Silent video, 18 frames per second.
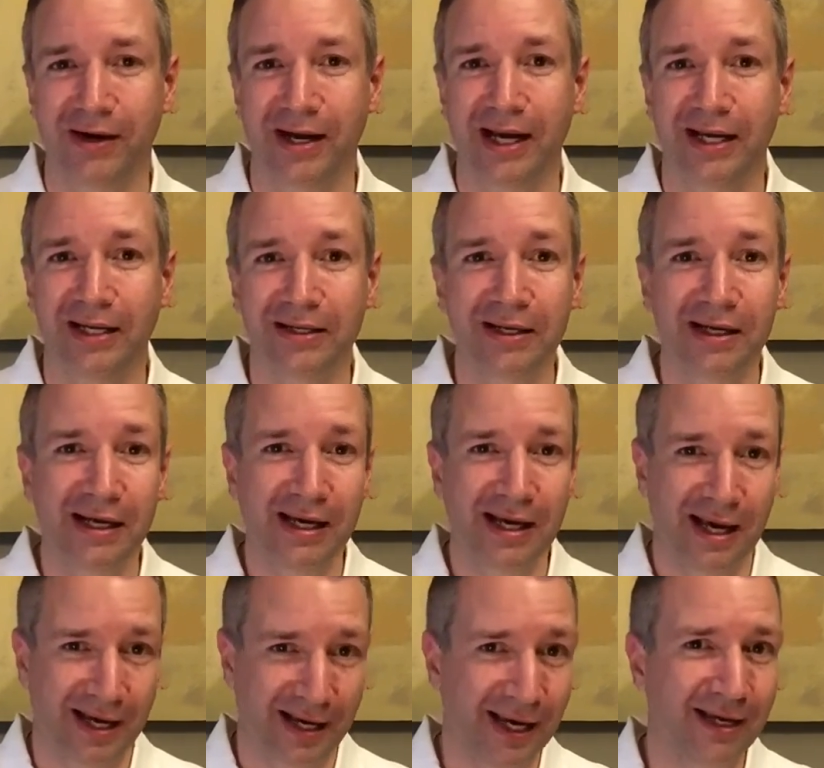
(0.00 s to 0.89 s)
And
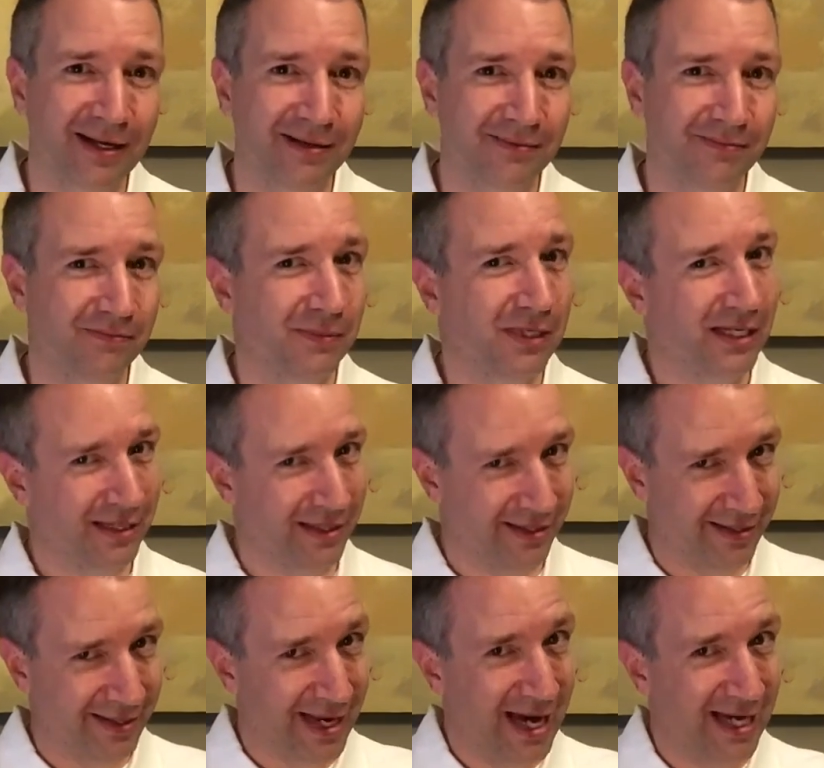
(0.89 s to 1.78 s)
again,
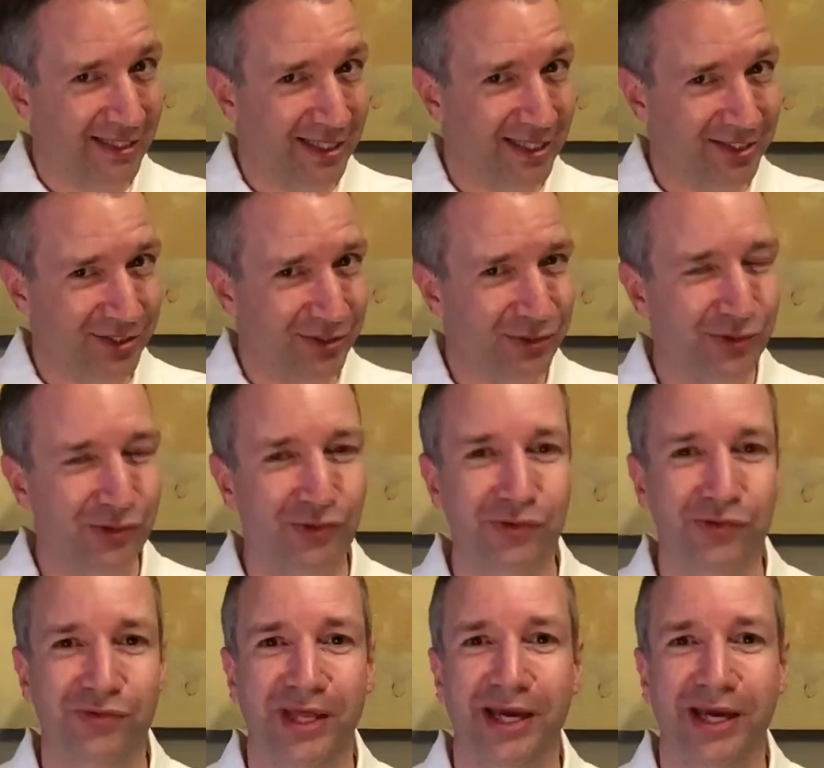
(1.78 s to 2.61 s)
not a zoo.